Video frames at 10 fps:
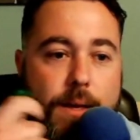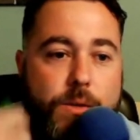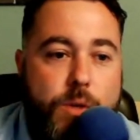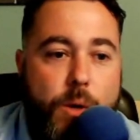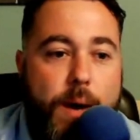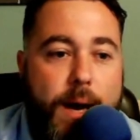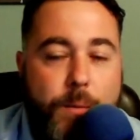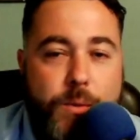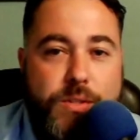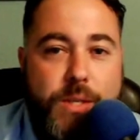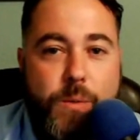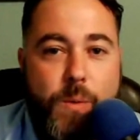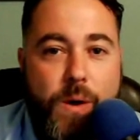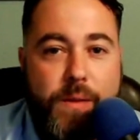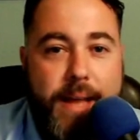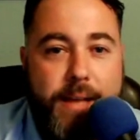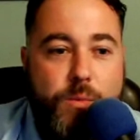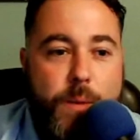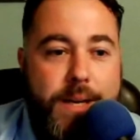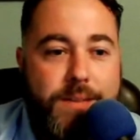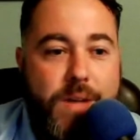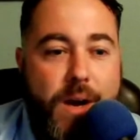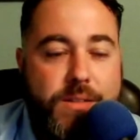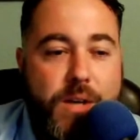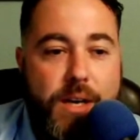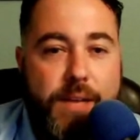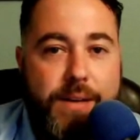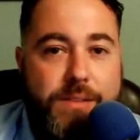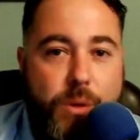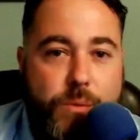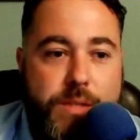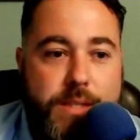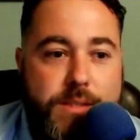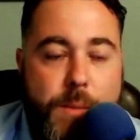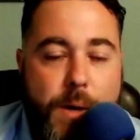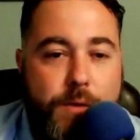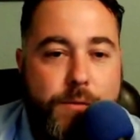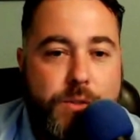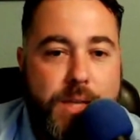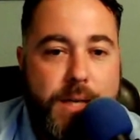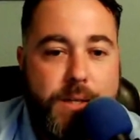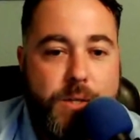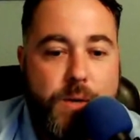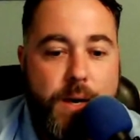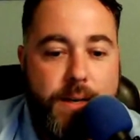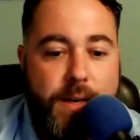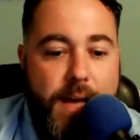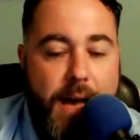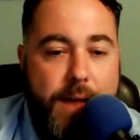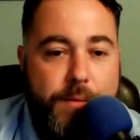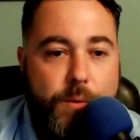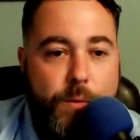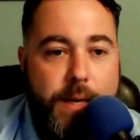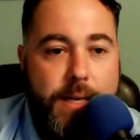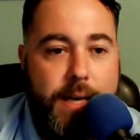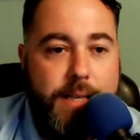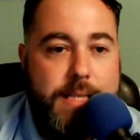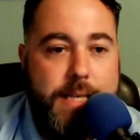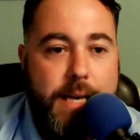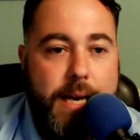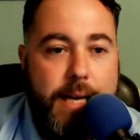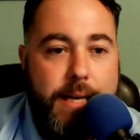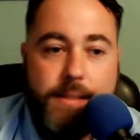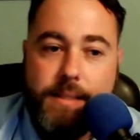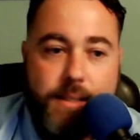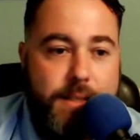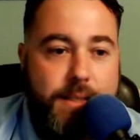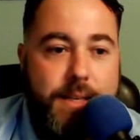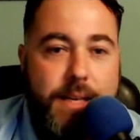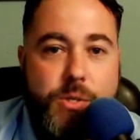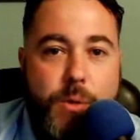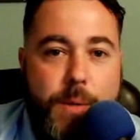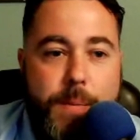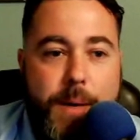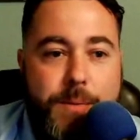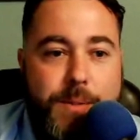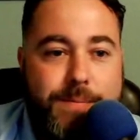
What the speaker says: So I will see you all next week on Dog Talk if I don't see you tomorrow for Stuck in the Truck. Have a great night and enjoy your pups.